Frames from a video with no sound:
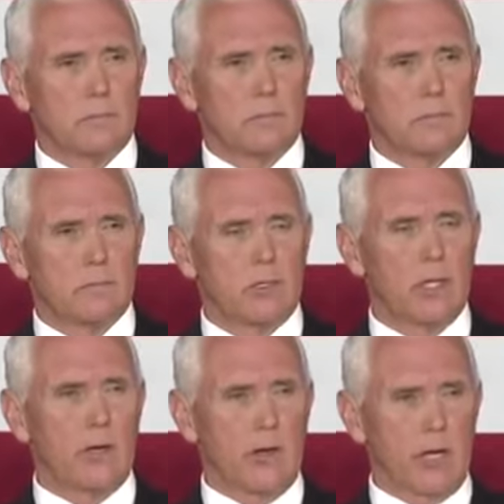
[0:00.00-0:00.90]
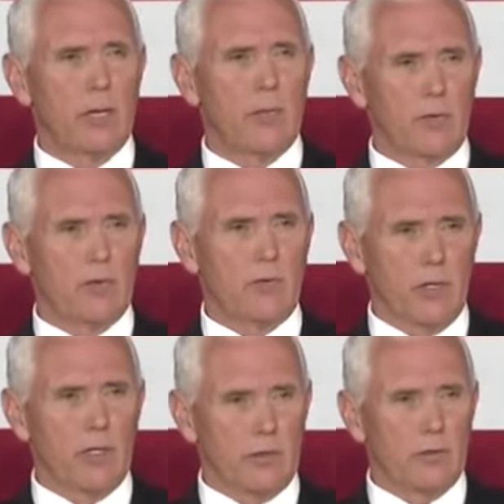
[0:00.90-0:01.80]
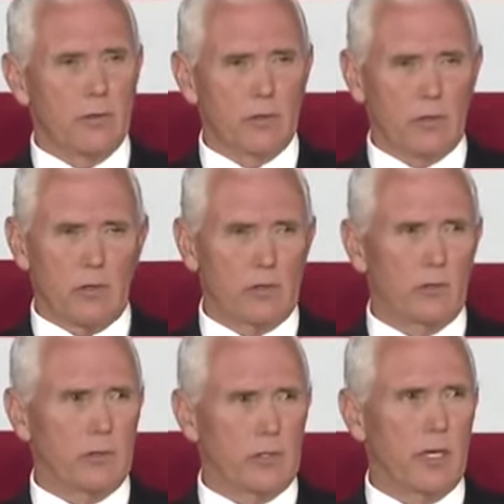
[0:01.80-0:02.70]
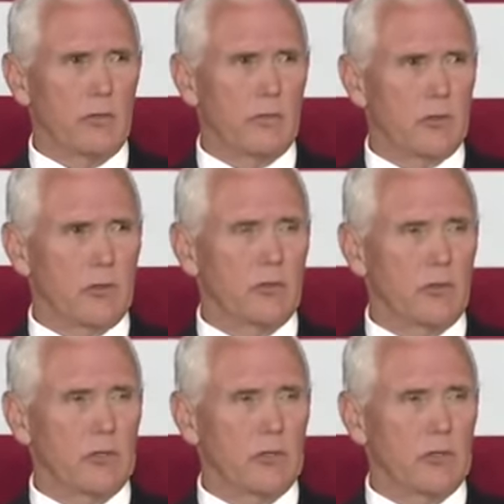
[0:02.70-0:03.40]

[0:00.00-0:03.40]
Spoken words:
to tell our neighbors and friends that it's also a time for choosing.